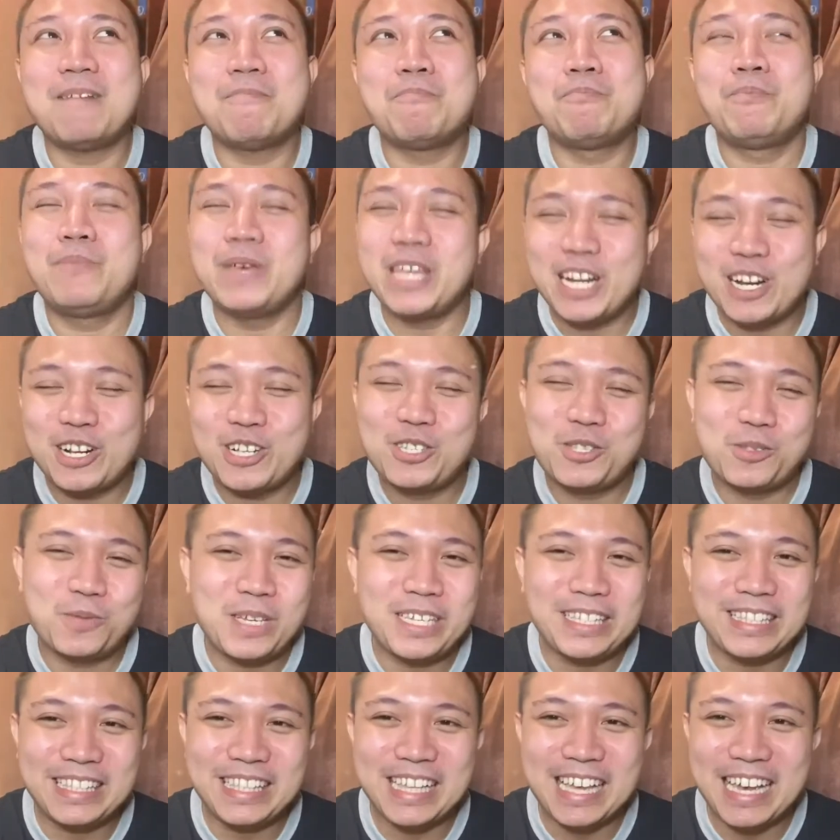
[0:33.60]

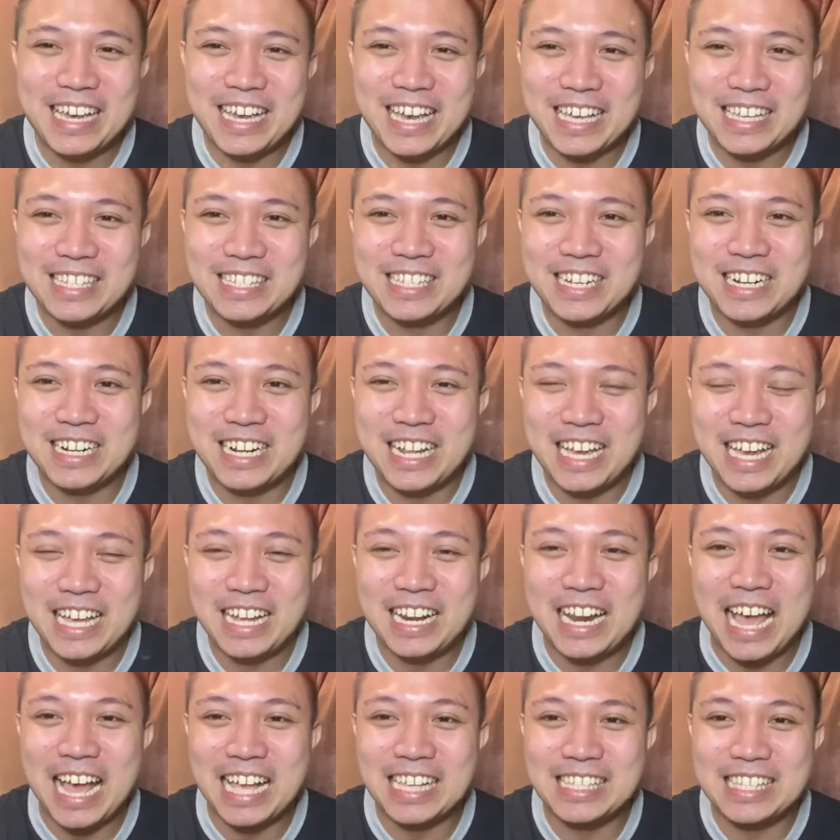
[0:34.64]
Bittersweet day yesterday,
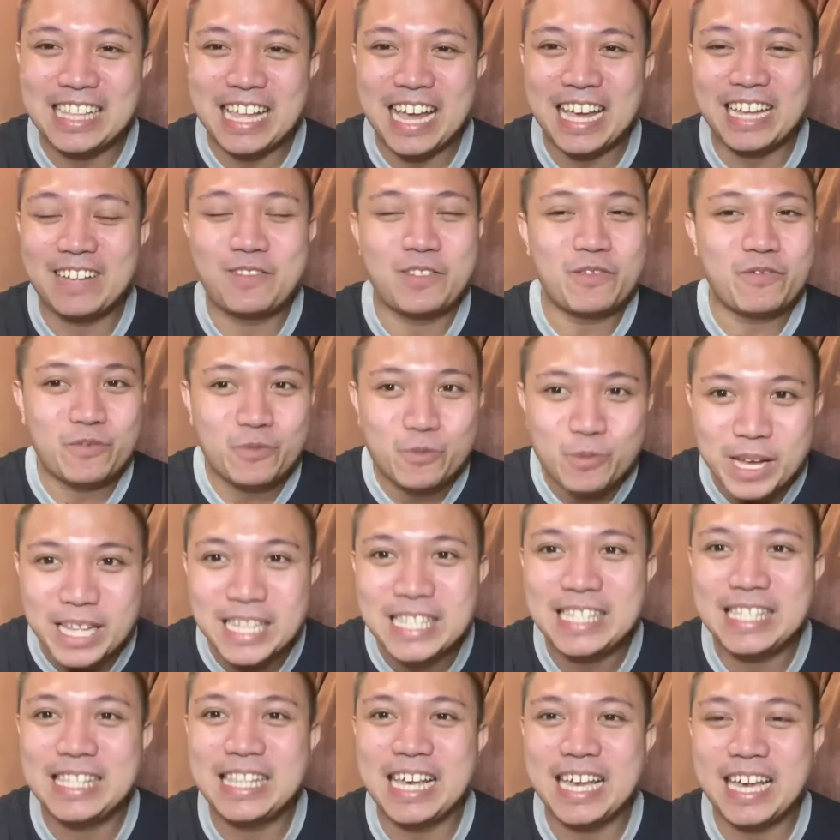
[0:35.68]
last night,
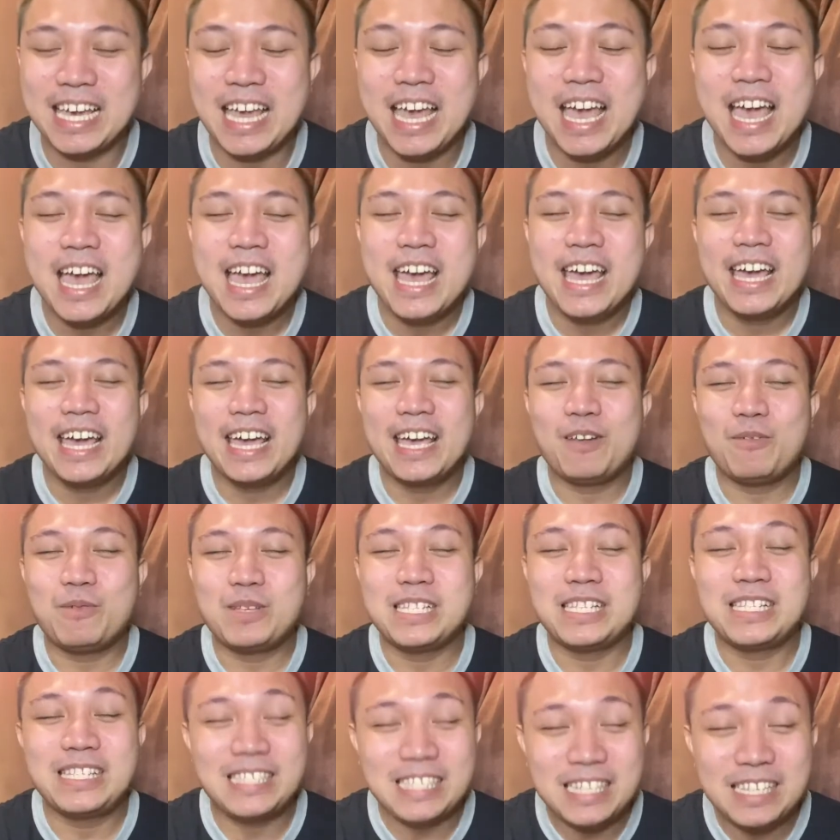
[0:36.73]
Wednesday. It was
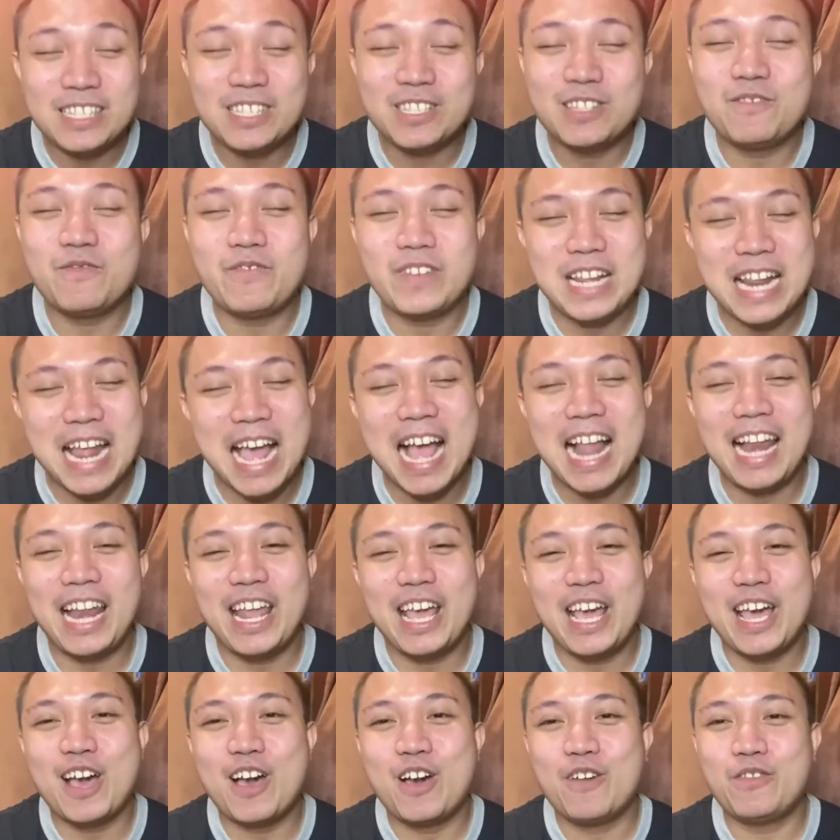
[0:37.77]
a season finale
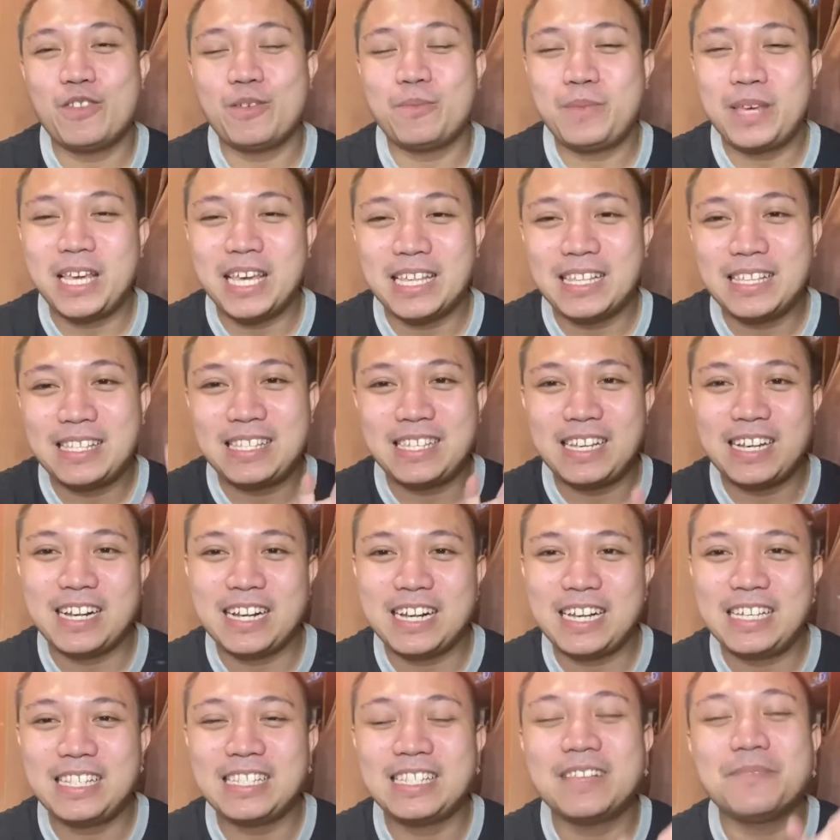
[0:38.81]
of the BL series